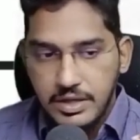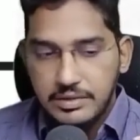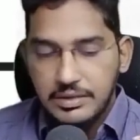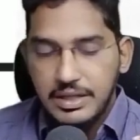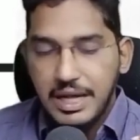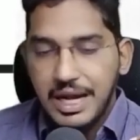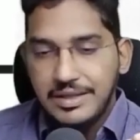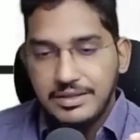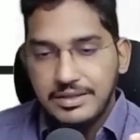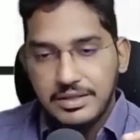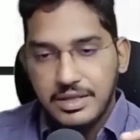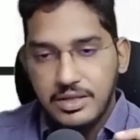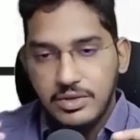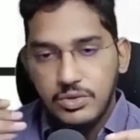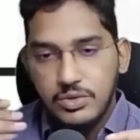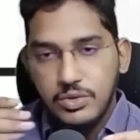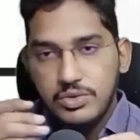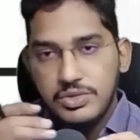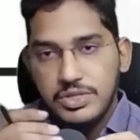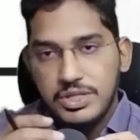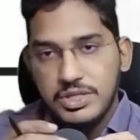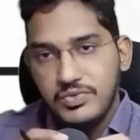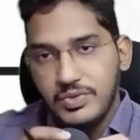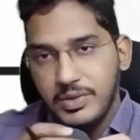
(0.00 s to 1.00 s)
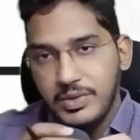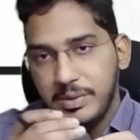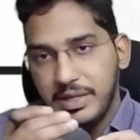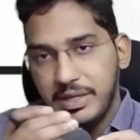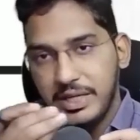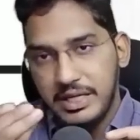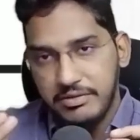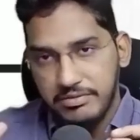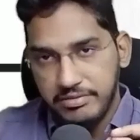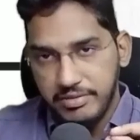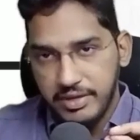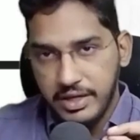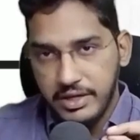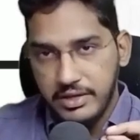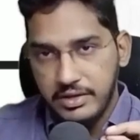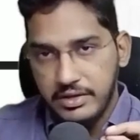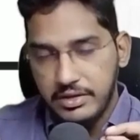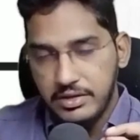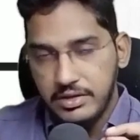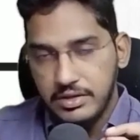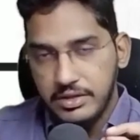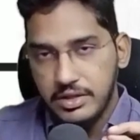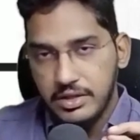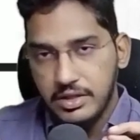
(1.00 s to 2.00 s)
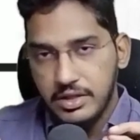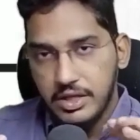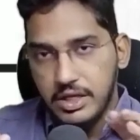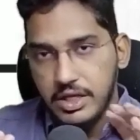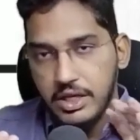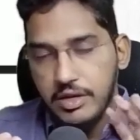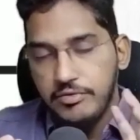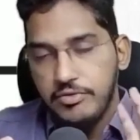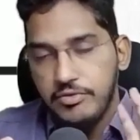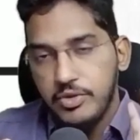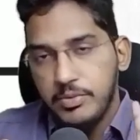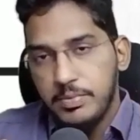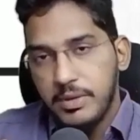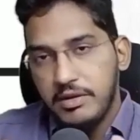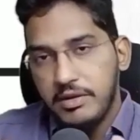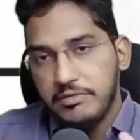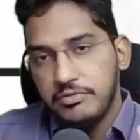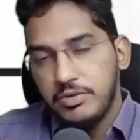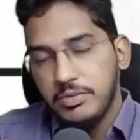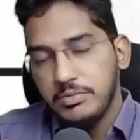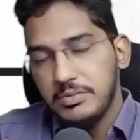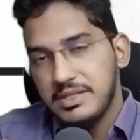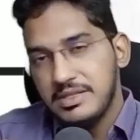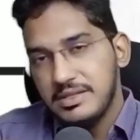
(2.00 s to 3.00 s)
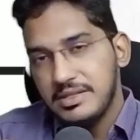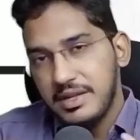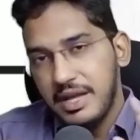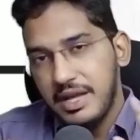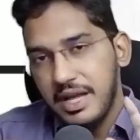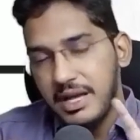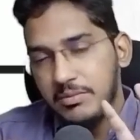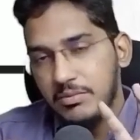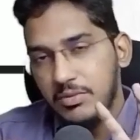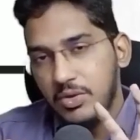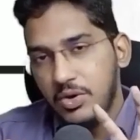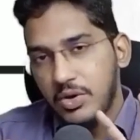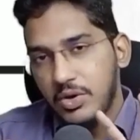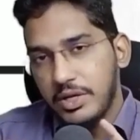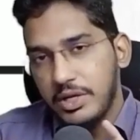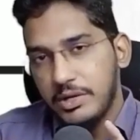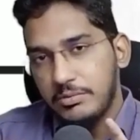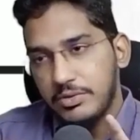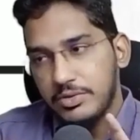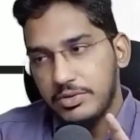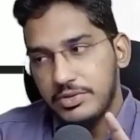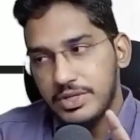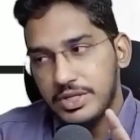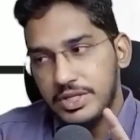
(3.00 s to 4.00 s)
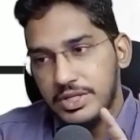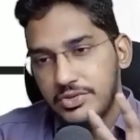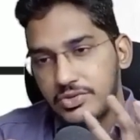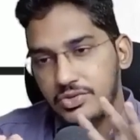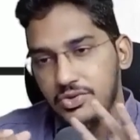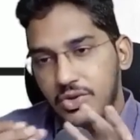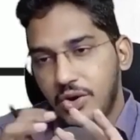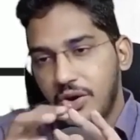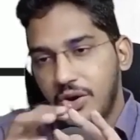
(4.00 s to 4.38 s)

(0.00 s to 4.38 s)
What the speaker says: that conclusions will be different if you perform the same audit procedures